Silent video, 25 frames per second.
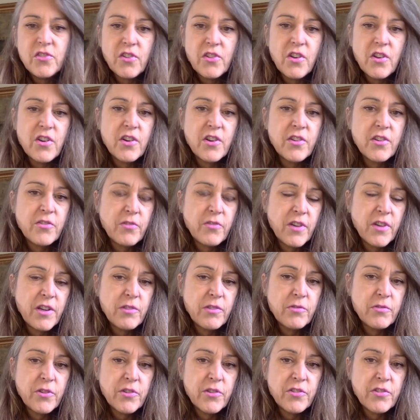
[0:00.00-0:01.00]
long
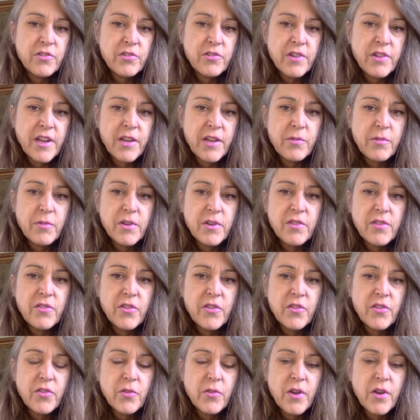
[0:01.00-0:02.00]
railroad train, one of
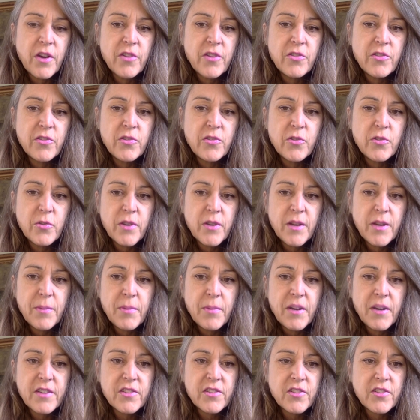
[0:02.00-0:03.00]
those 120
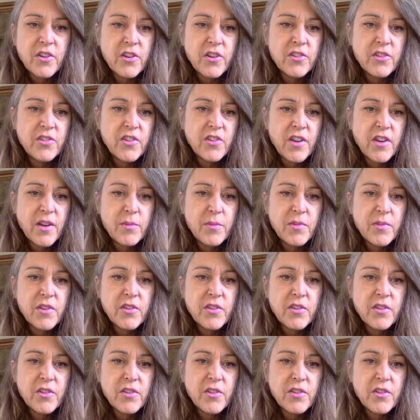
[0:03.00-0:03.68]
boxcar jobs